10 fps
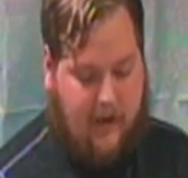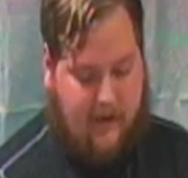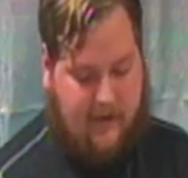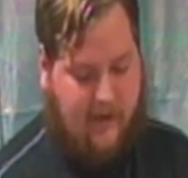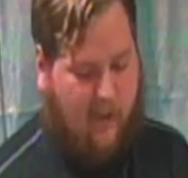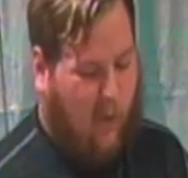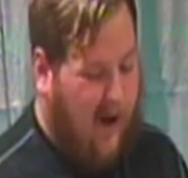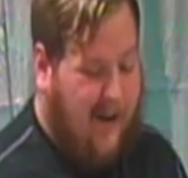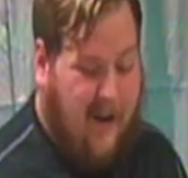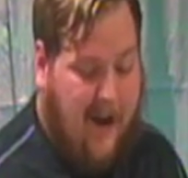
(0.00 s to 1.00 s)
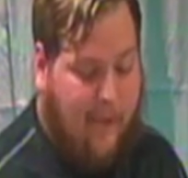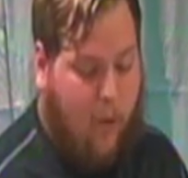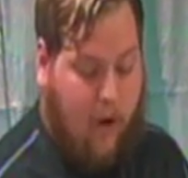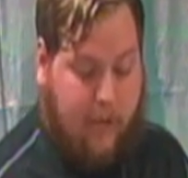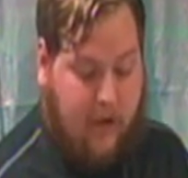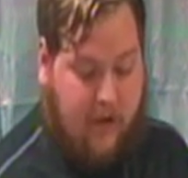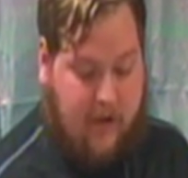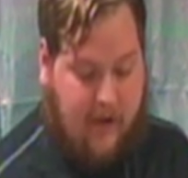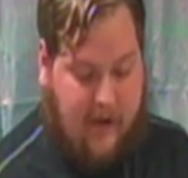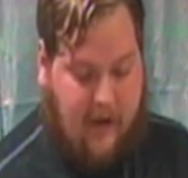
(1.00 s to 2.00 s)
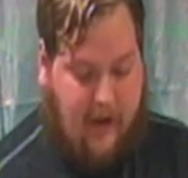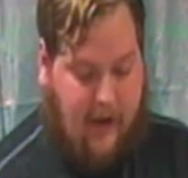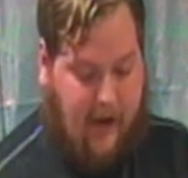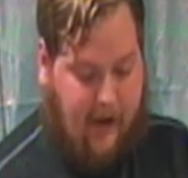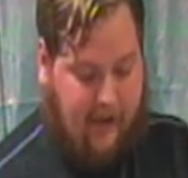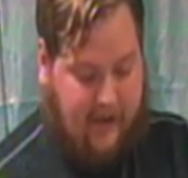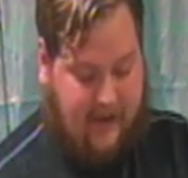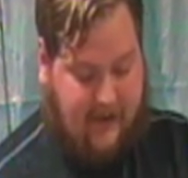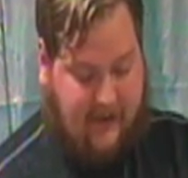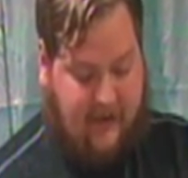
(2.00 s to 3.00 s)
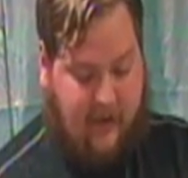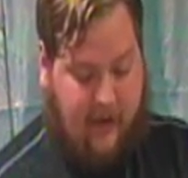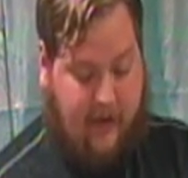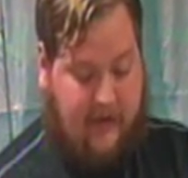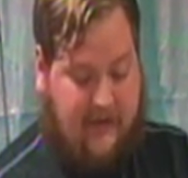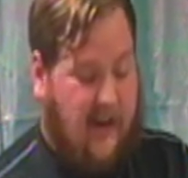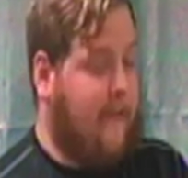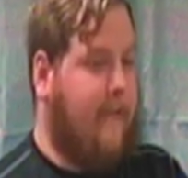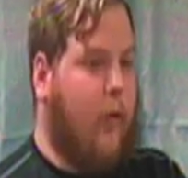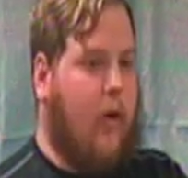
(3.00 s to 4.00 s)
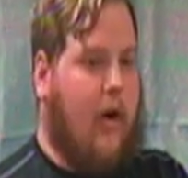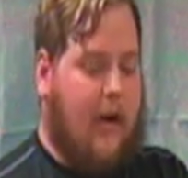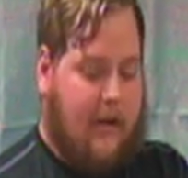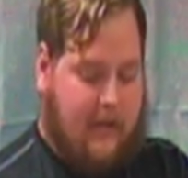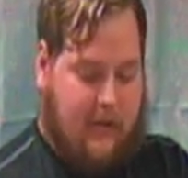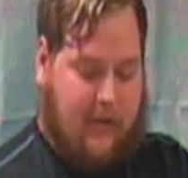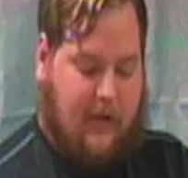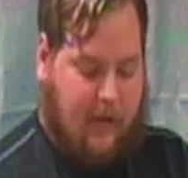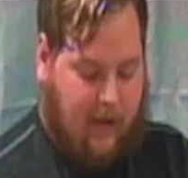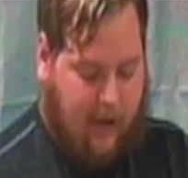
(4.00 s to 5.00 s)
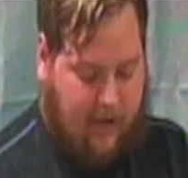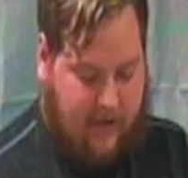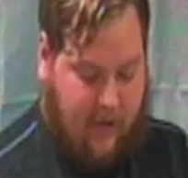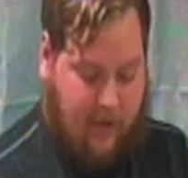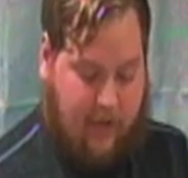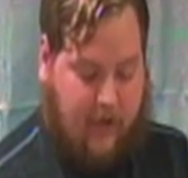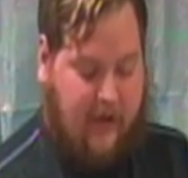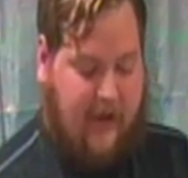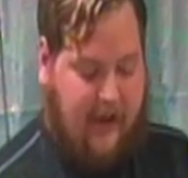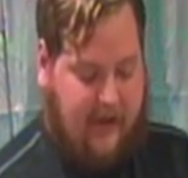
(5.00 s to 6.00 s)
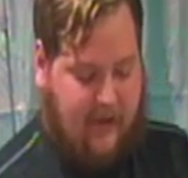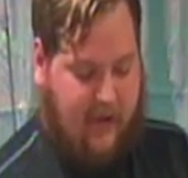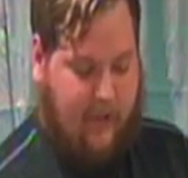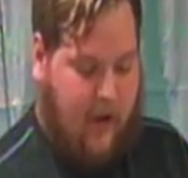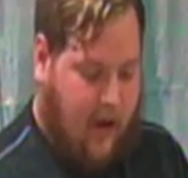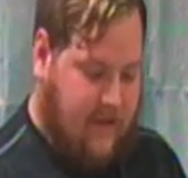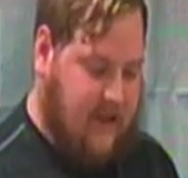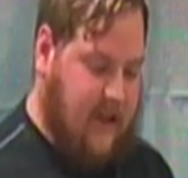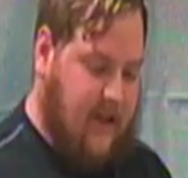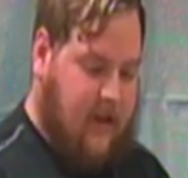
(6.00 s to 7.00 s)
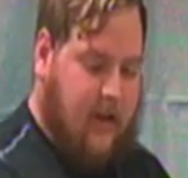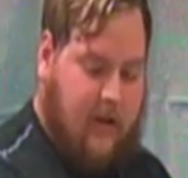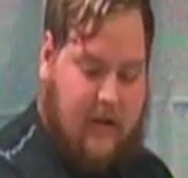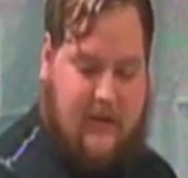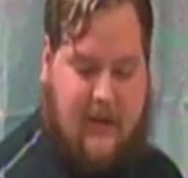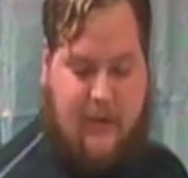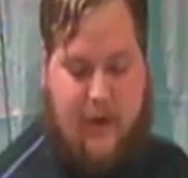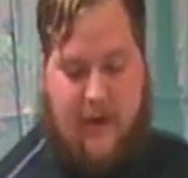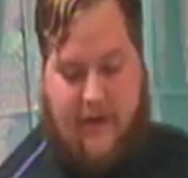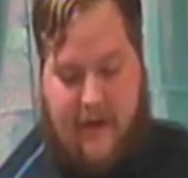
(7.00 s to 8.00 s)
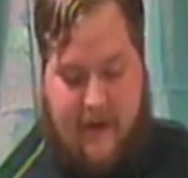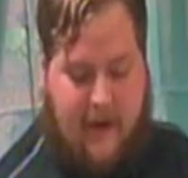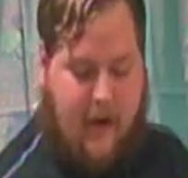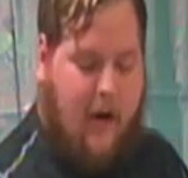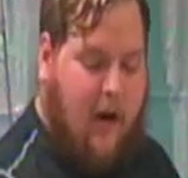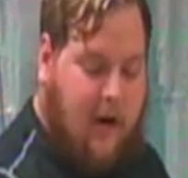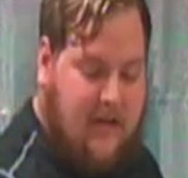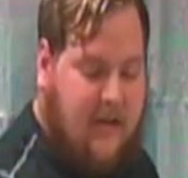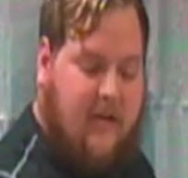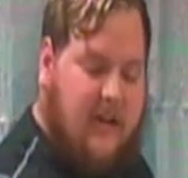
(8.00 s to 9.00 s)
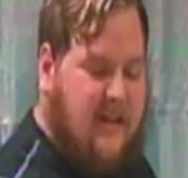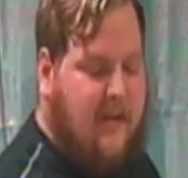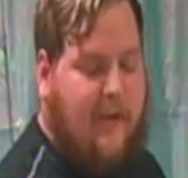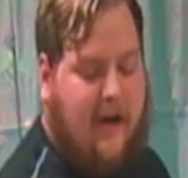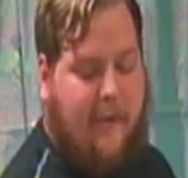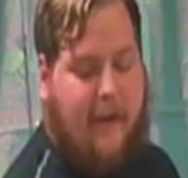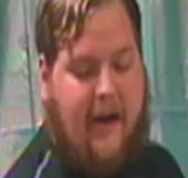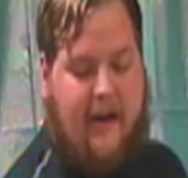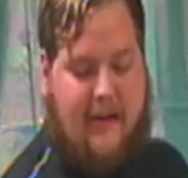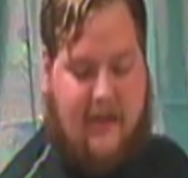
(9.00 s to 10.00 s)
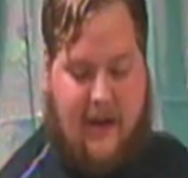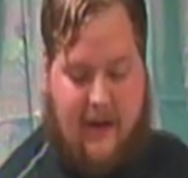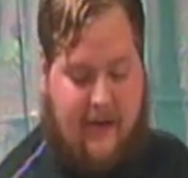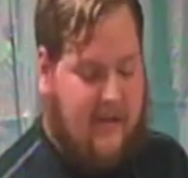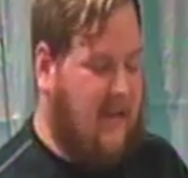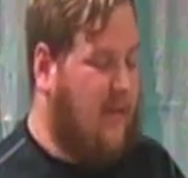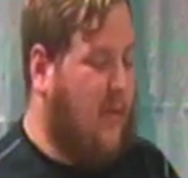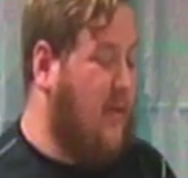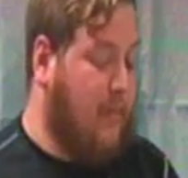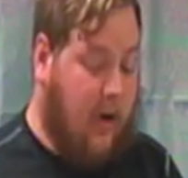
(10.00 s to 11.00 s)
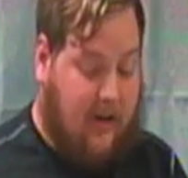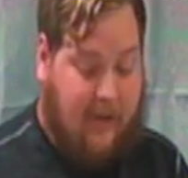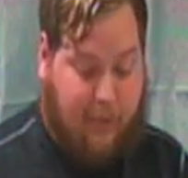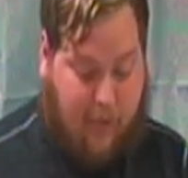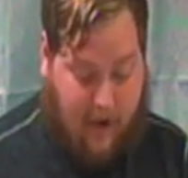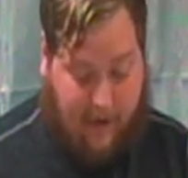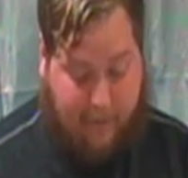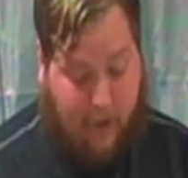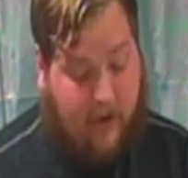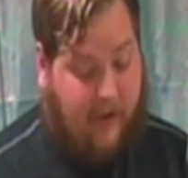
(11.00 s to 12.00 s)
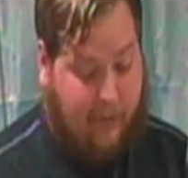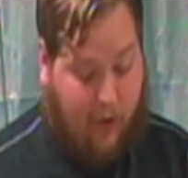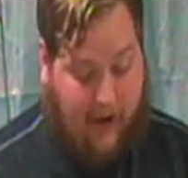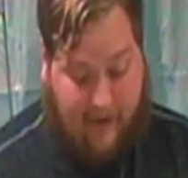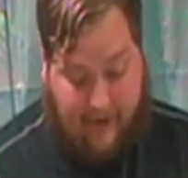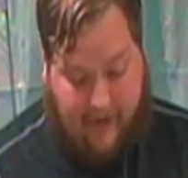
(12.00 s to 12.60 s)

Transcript: It's a wide gap worm hook, and this is size 4/0. So I'm going to need some offset hooks as well, and then obviously you're going to need some kind of bait. And today, sticking with the Berkley brand,